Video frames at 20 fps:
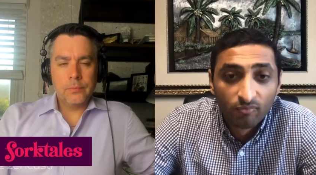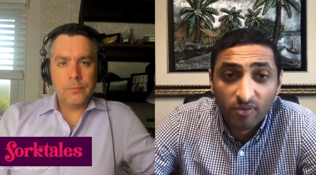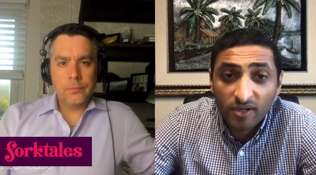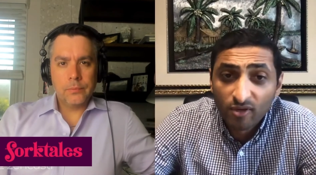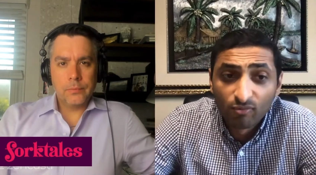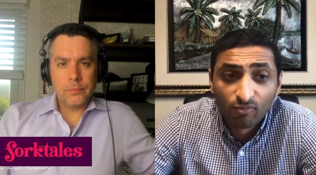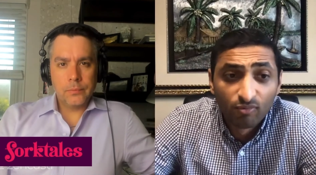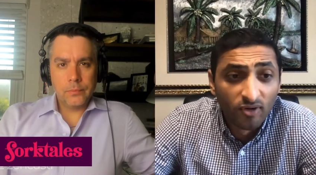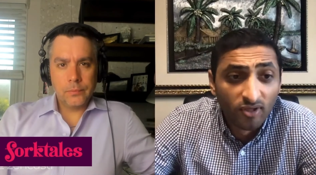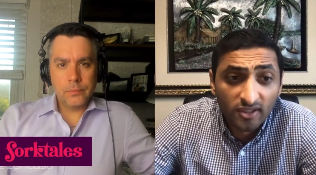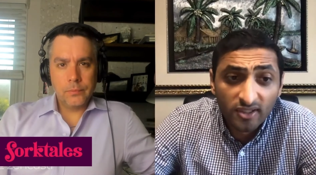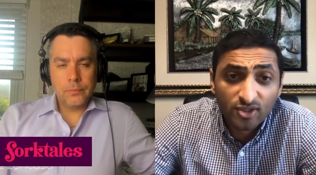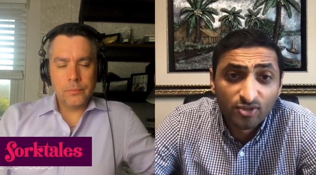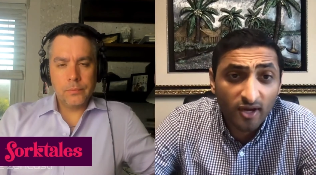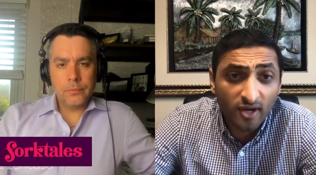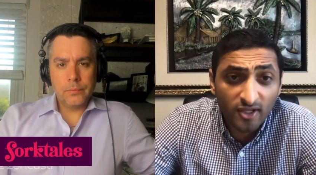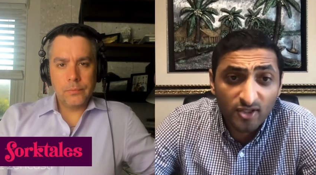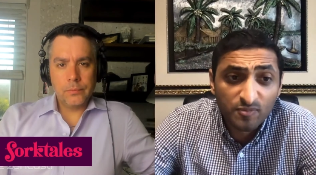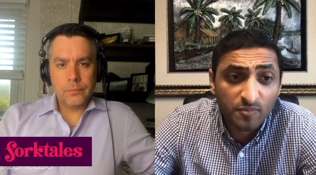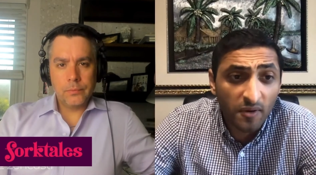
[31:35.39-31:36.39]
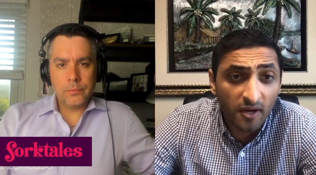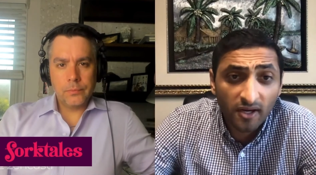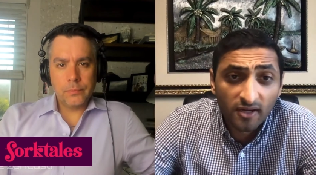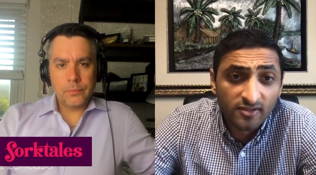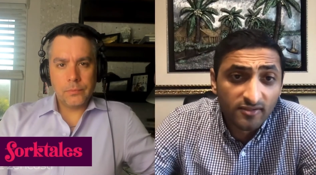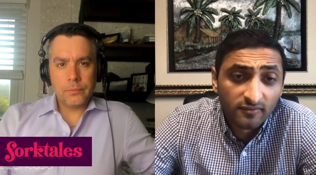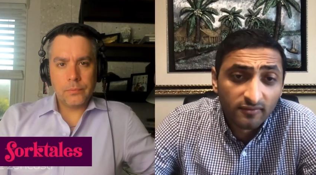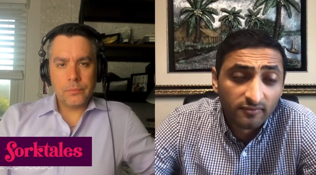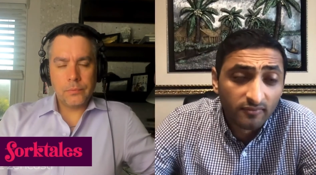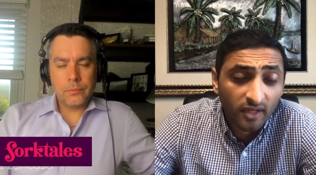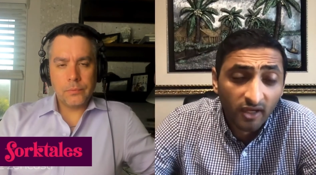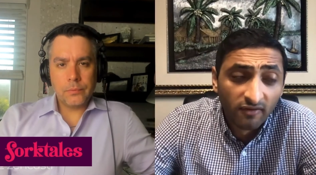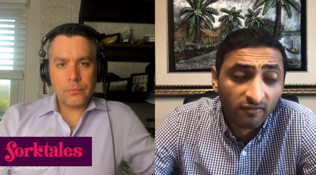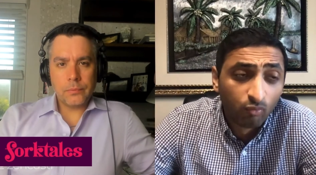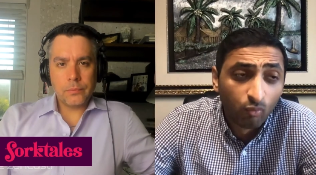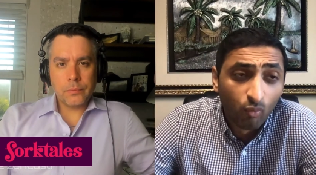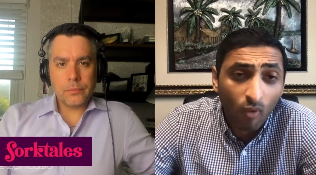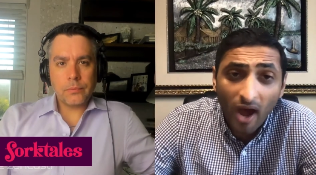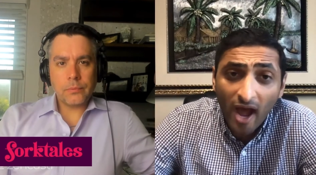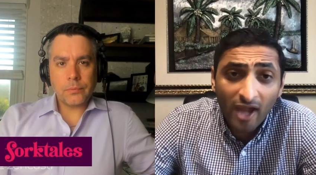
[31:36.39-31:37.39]
Speaker 1: being really transparent of, of
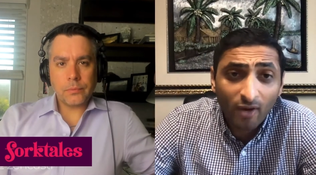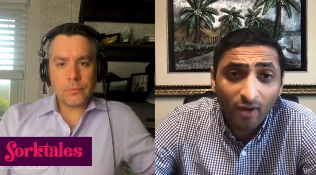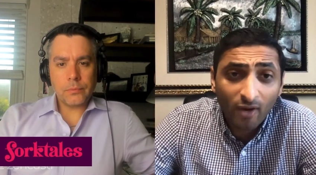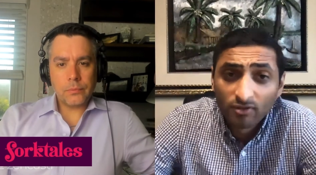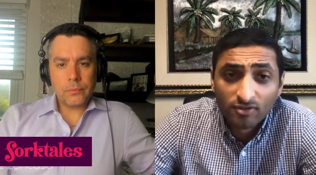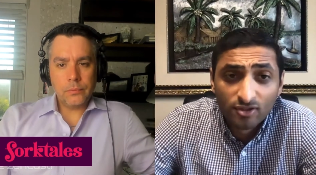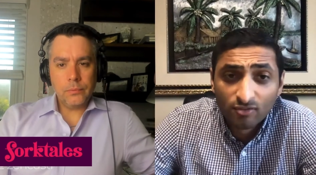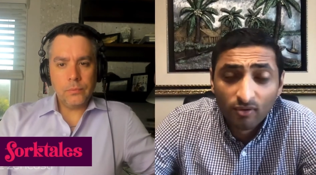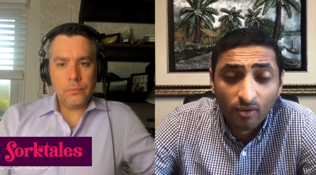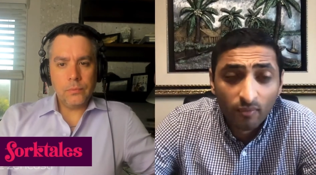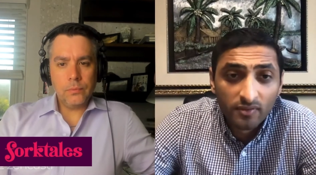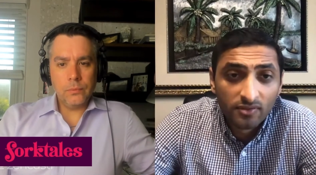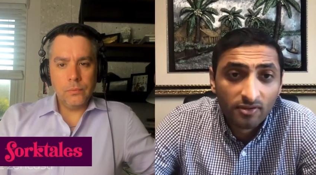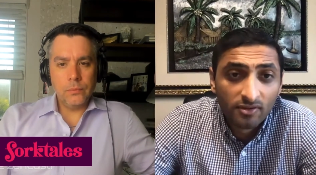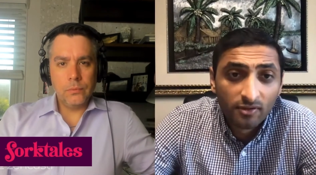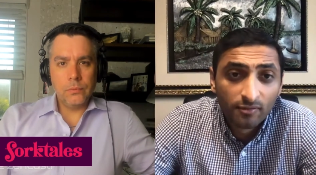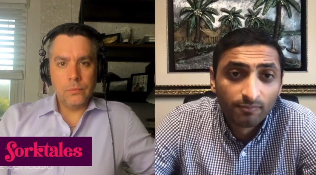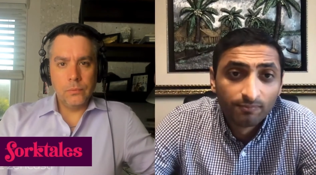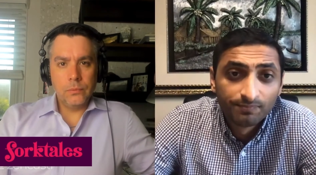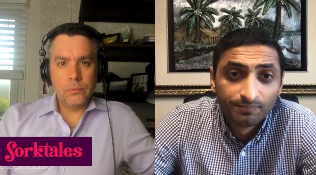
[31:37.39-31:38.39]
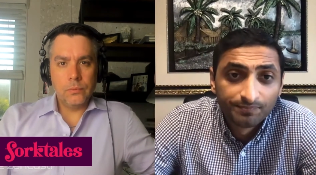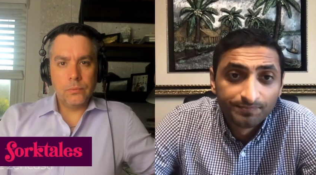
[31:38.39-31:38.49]
why we do what we do.